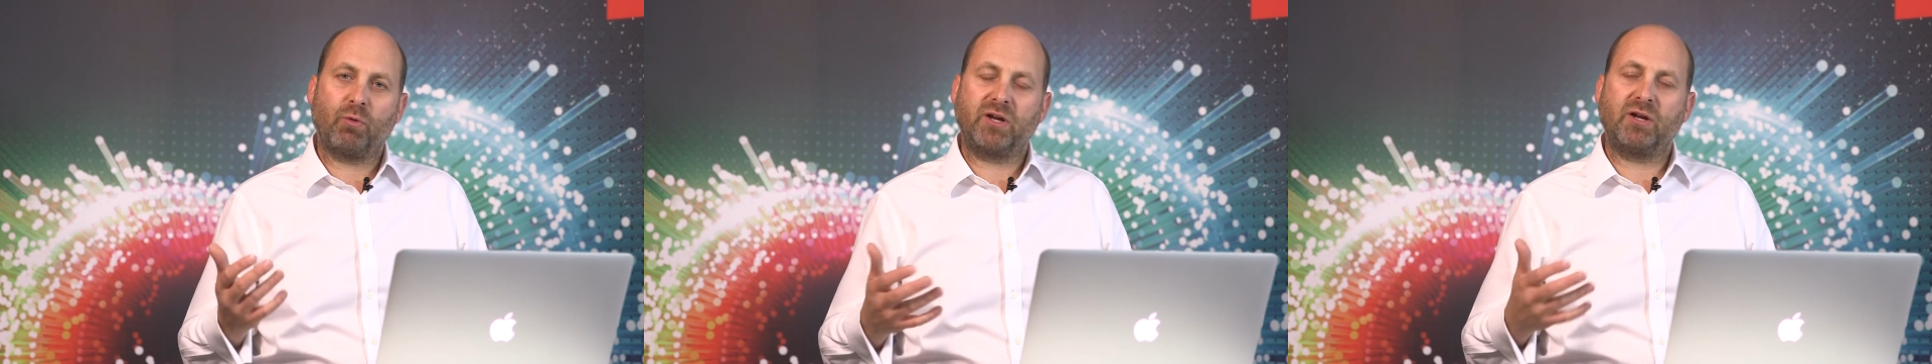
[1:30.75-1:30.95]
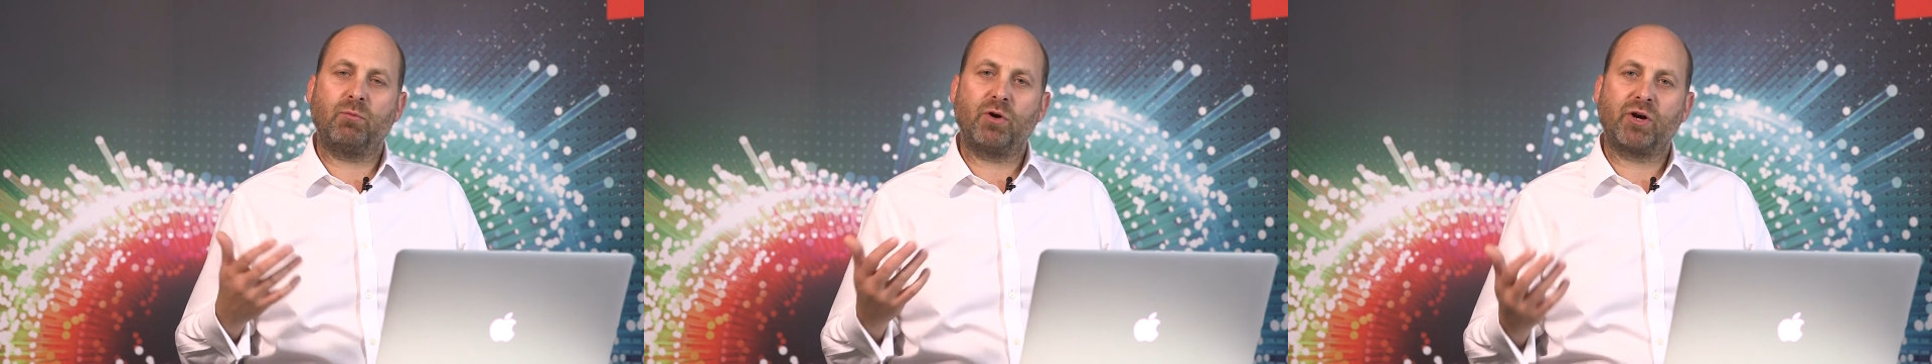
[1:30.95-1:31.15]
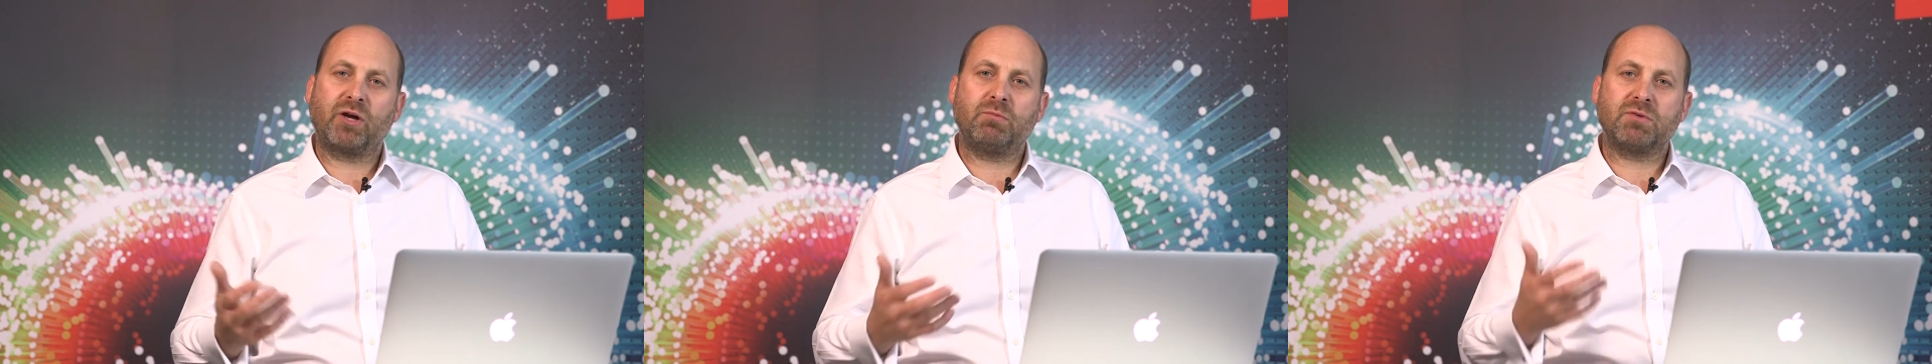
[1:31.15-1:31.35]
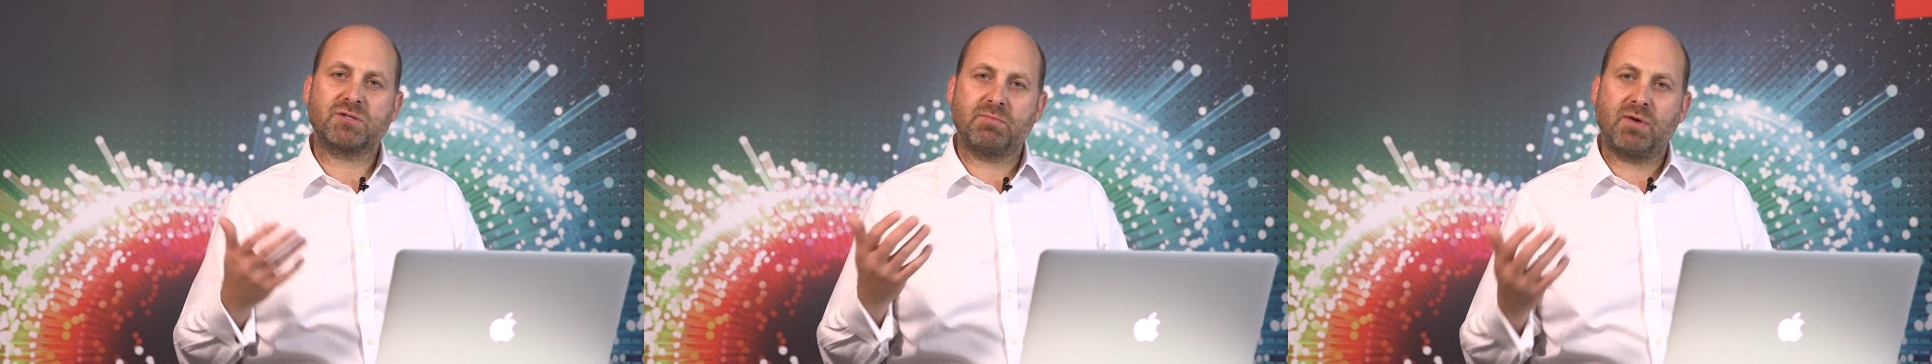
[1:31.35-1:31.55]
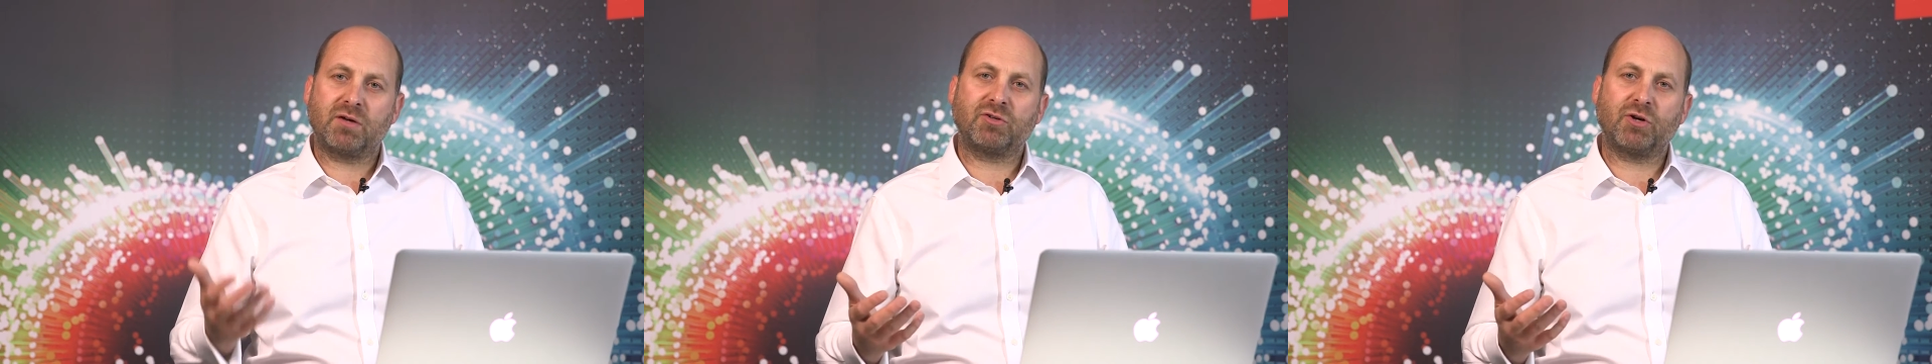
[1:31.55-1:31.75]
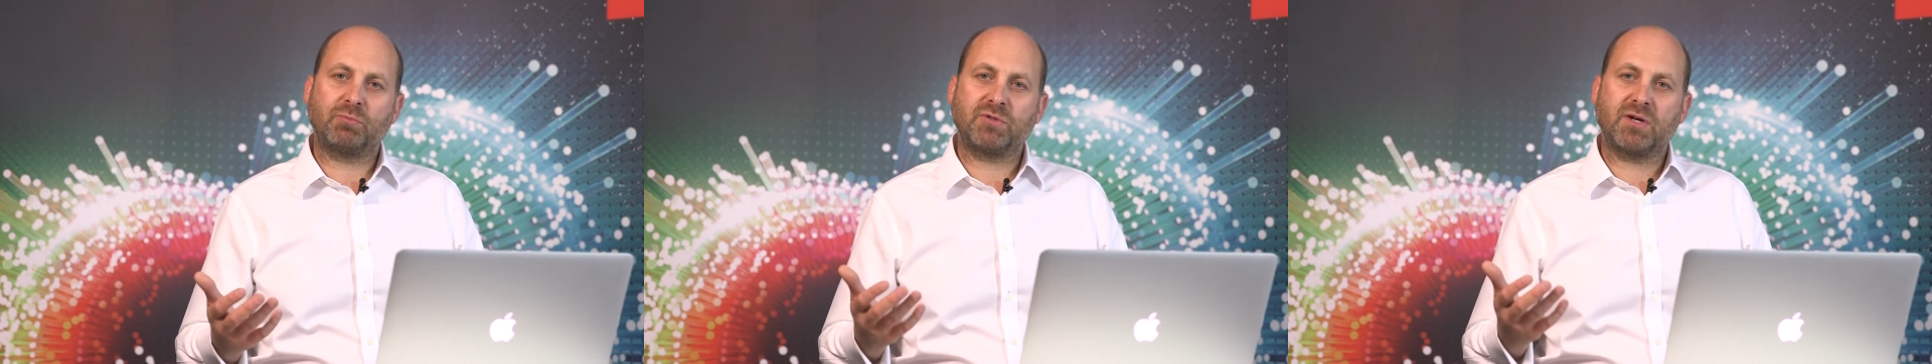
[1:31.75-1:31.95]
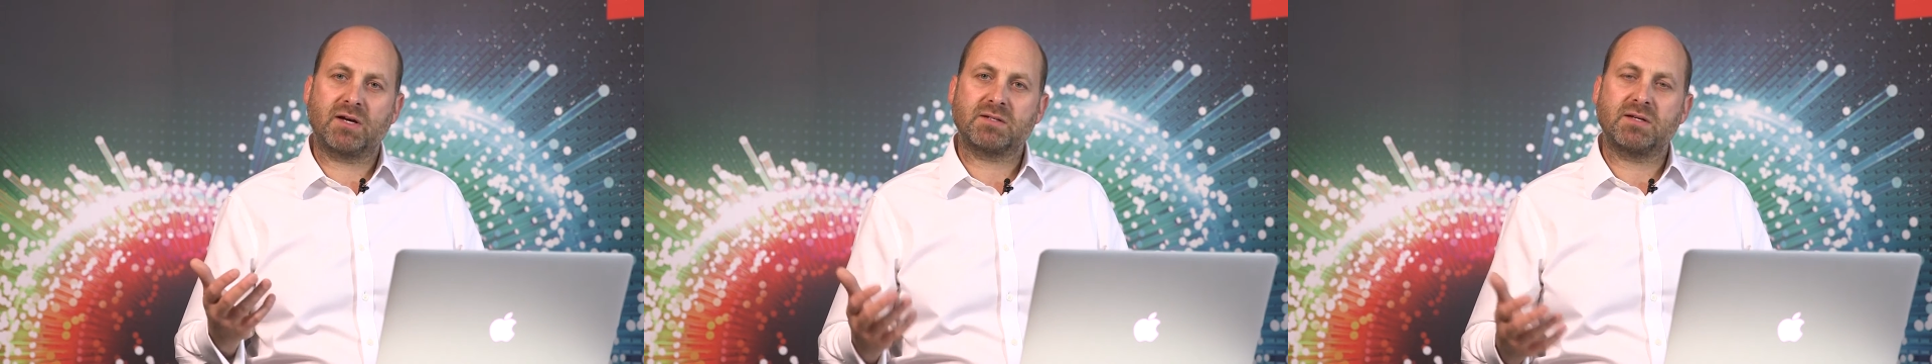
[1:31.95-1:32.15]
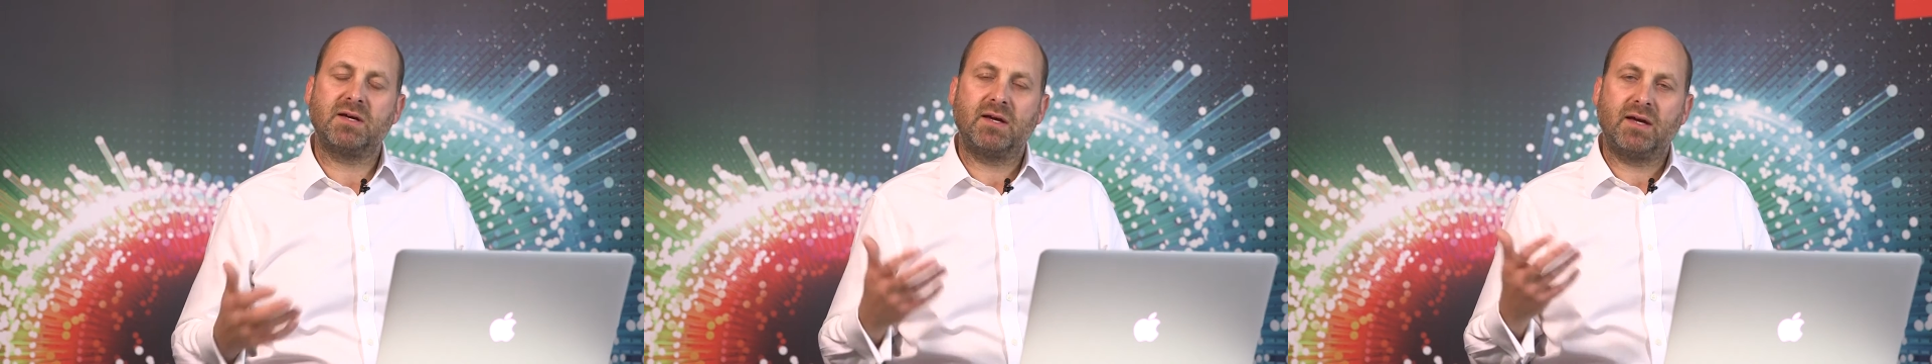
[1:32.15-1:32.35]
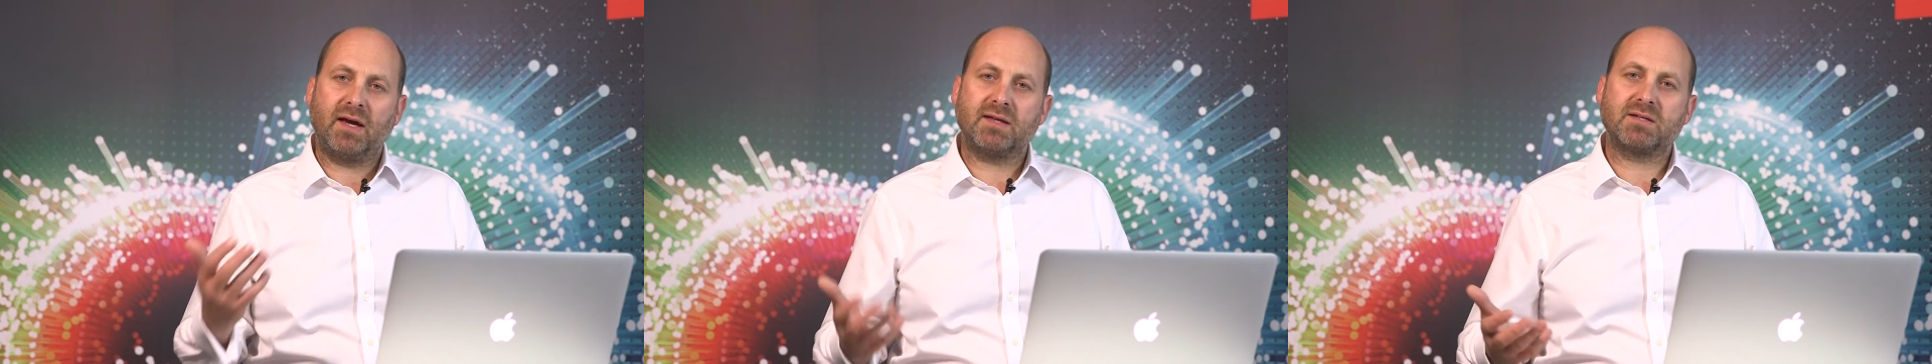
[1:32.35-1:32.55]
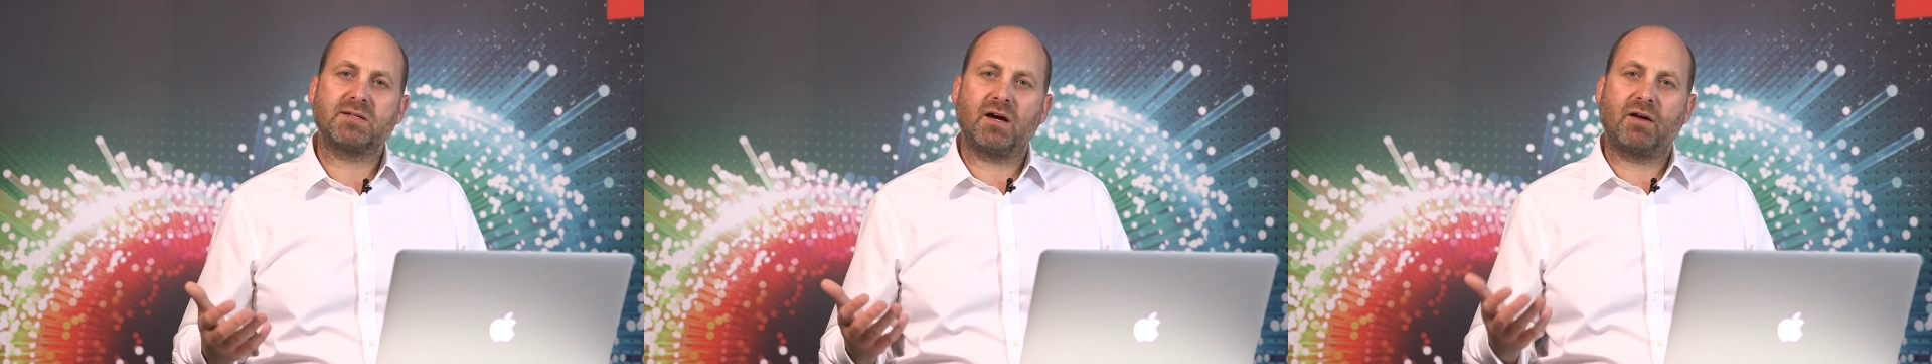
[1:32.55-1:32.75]
when you're working with smart objects
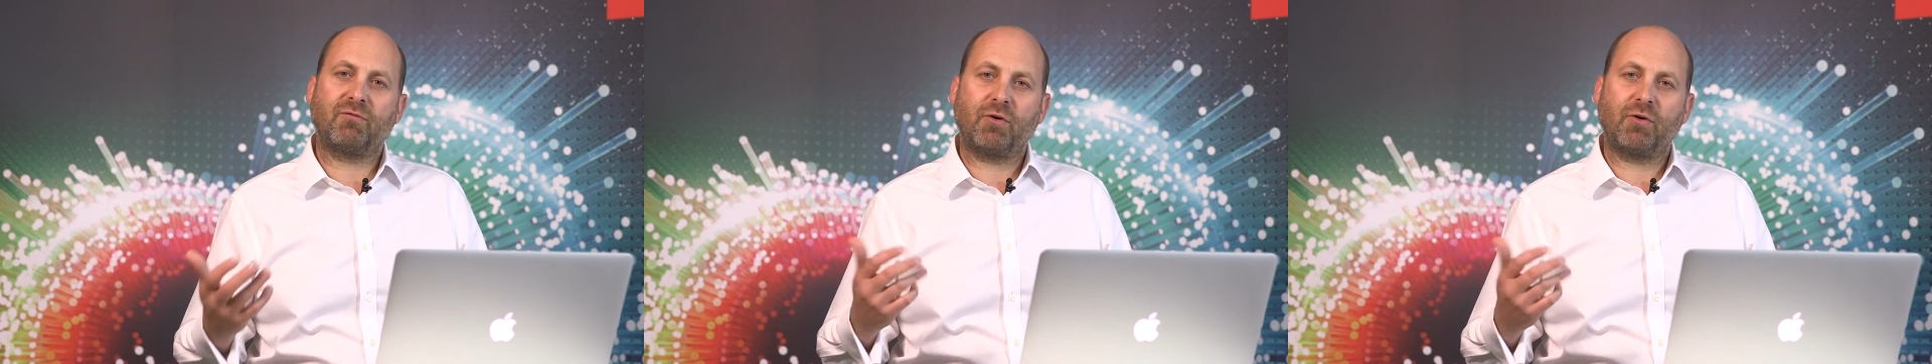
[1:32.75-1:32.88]
inside